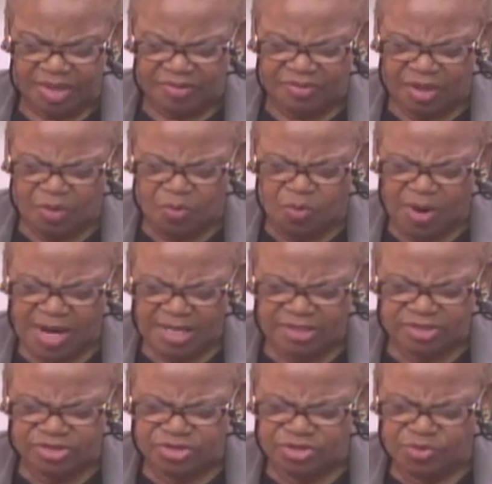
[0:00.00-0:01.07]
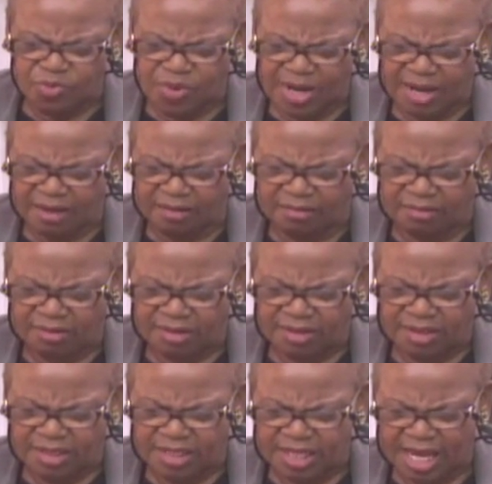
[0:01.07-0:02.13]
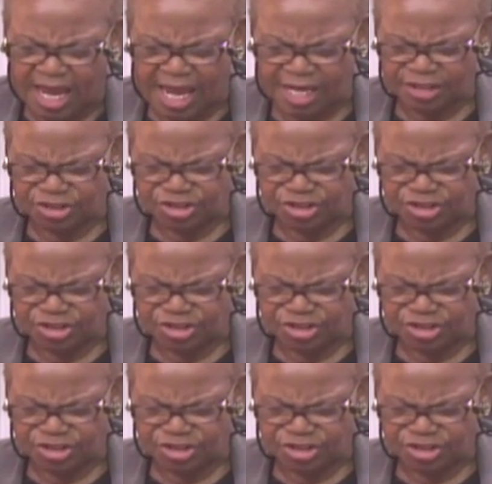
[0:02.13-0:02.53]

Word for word: They went to the well, and